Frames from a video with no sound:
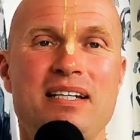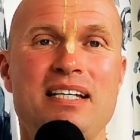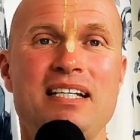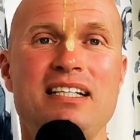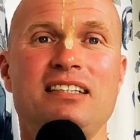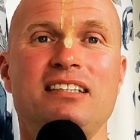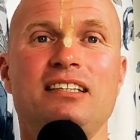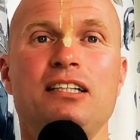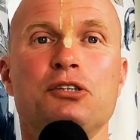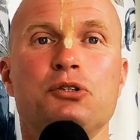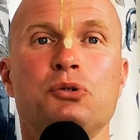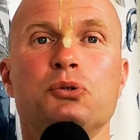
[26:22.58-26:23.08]

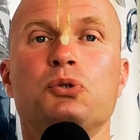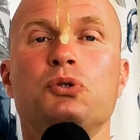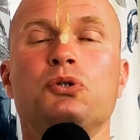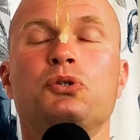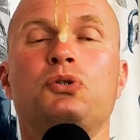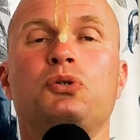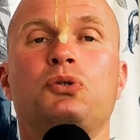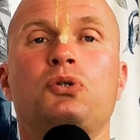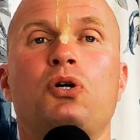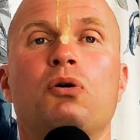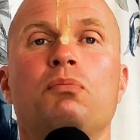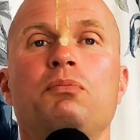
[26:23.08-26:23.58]
Easier to
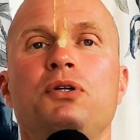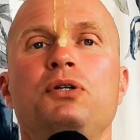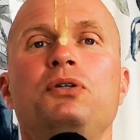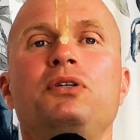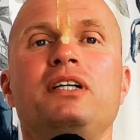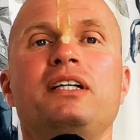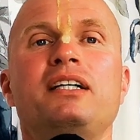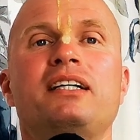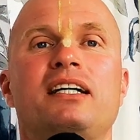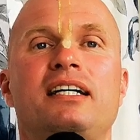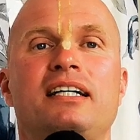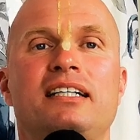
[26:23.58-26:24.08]

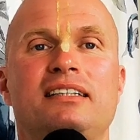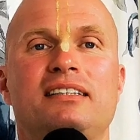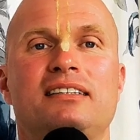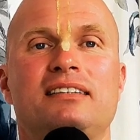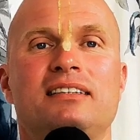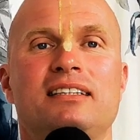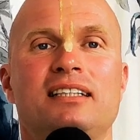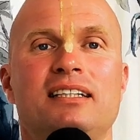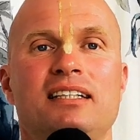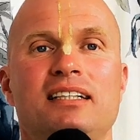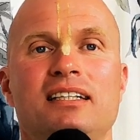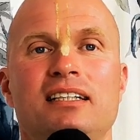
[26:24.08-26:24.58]

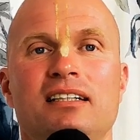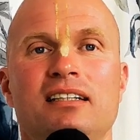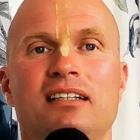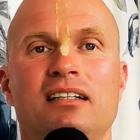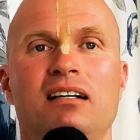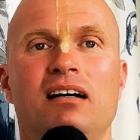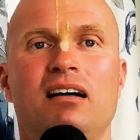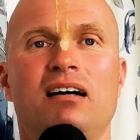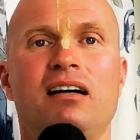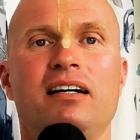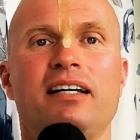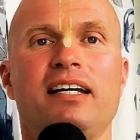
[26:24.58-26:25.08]
communicate.
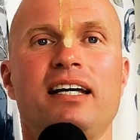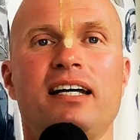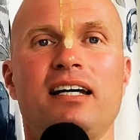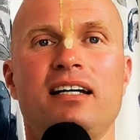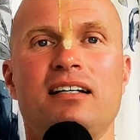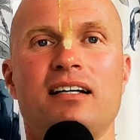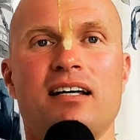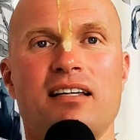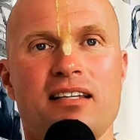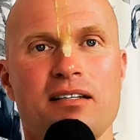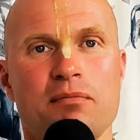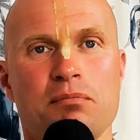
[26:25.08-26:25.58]
Oh
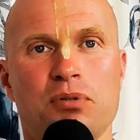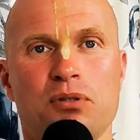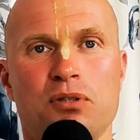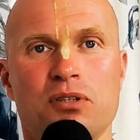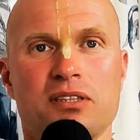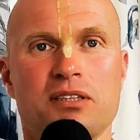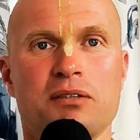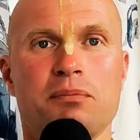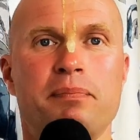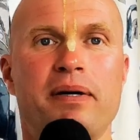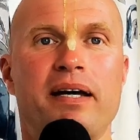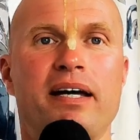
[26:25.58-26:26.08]
yeah, nothing
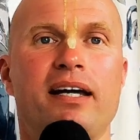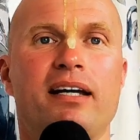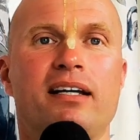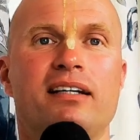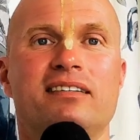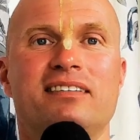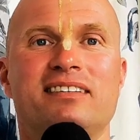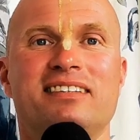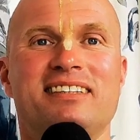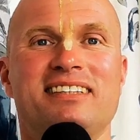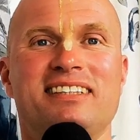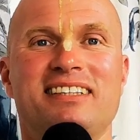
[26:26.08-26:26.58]
box,
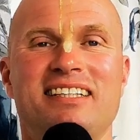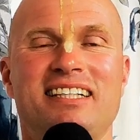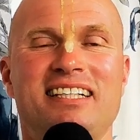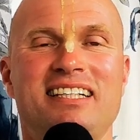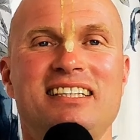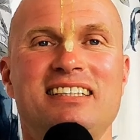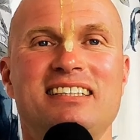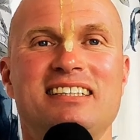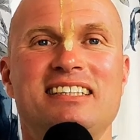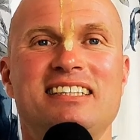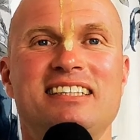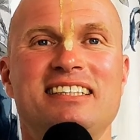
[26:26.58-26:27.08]
bang.
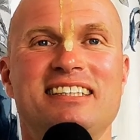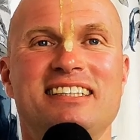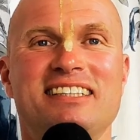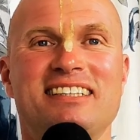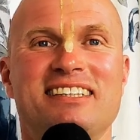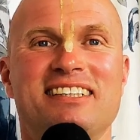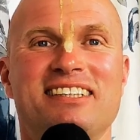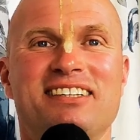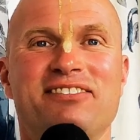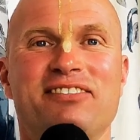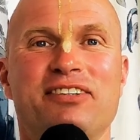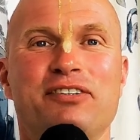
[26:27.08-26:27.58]
Easy.
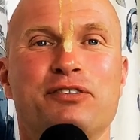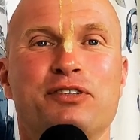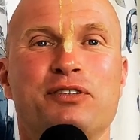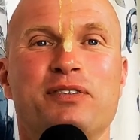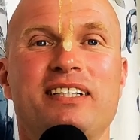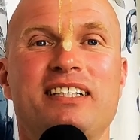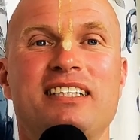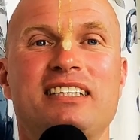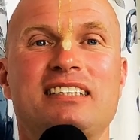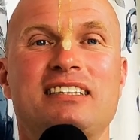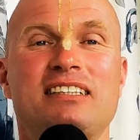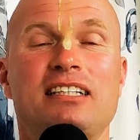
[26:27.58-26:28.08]
Once
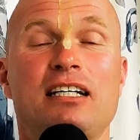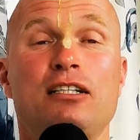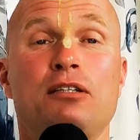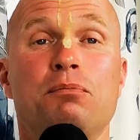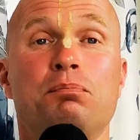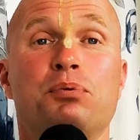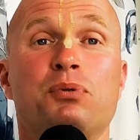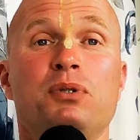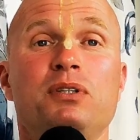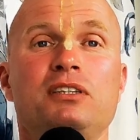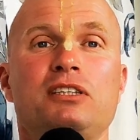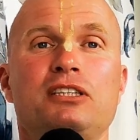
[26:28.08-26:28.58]
we understand
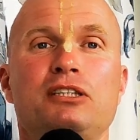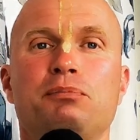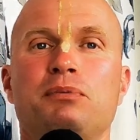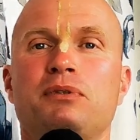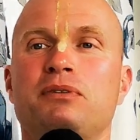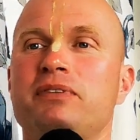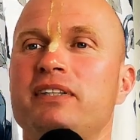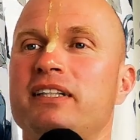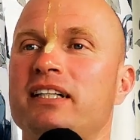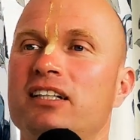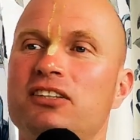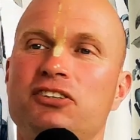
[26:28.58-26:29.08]
the
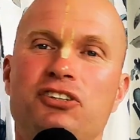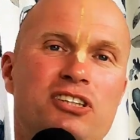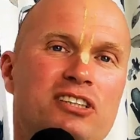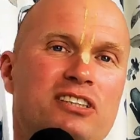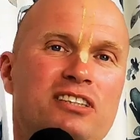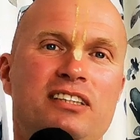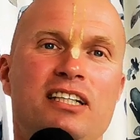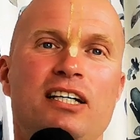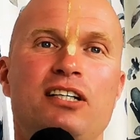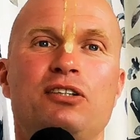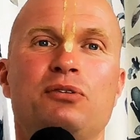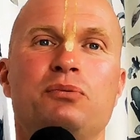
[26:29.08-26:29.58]
principle, we can
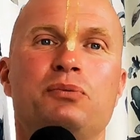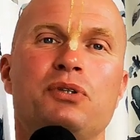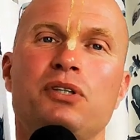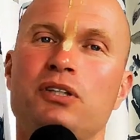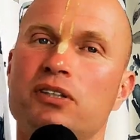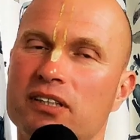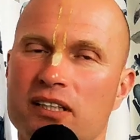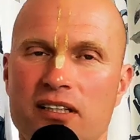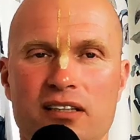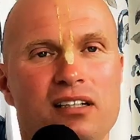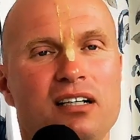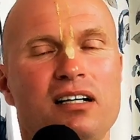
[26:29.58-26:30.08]
just say the
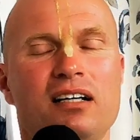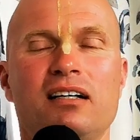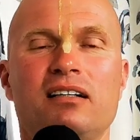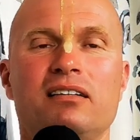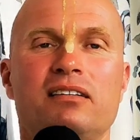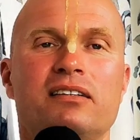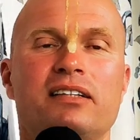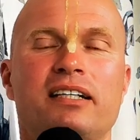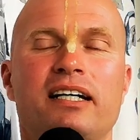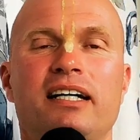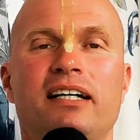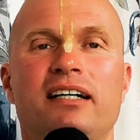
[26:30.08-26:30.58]
word and,
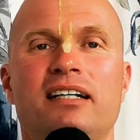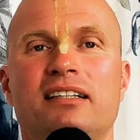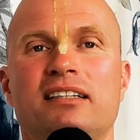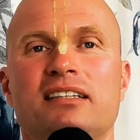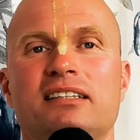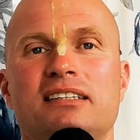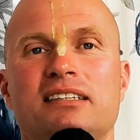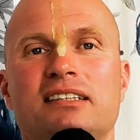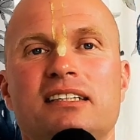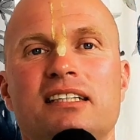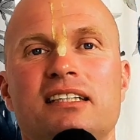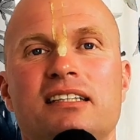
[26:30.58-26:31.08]
okay, I
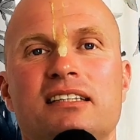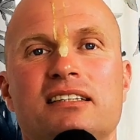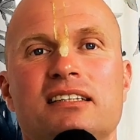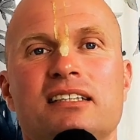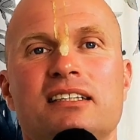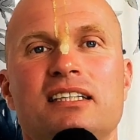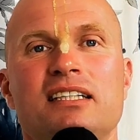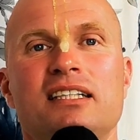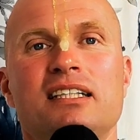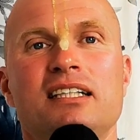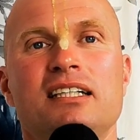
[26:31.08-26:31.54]
understand.